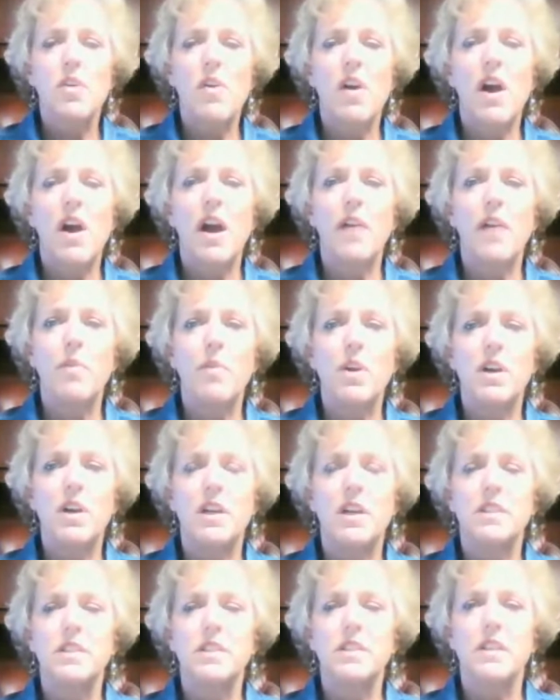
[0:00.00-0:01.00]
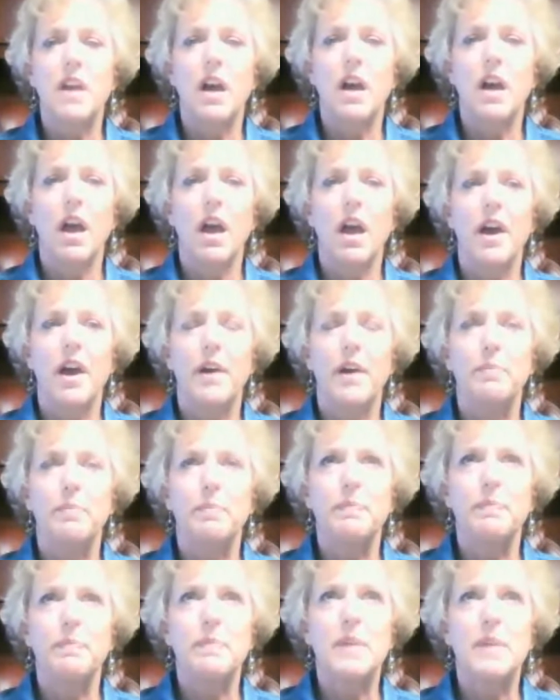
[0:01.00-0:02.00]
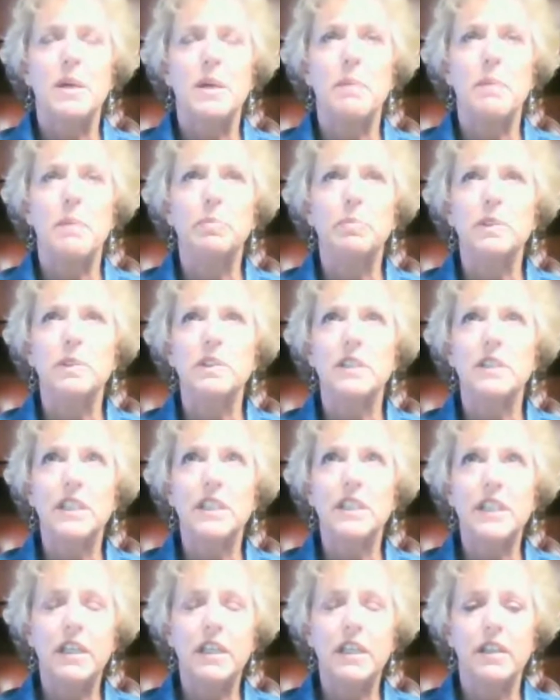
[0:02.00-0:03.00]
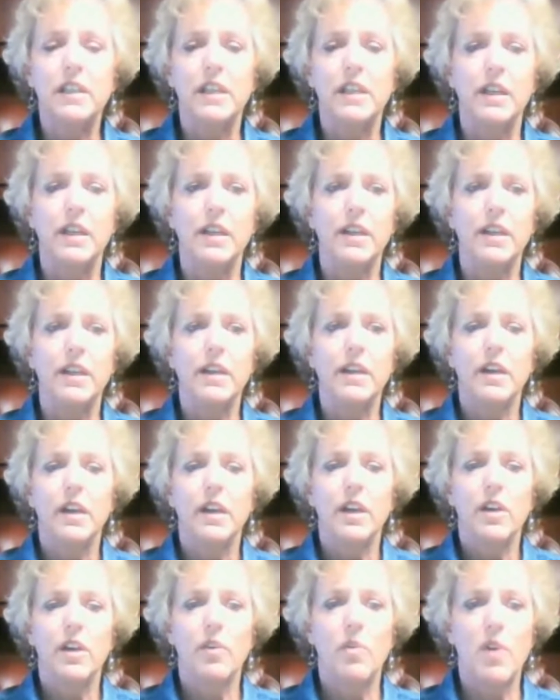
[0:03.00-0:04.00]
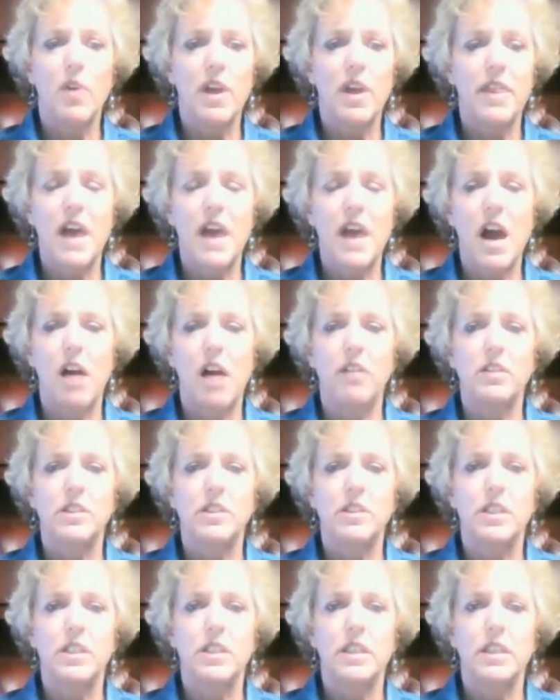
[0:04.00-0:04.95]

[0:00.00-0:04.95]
I was completely without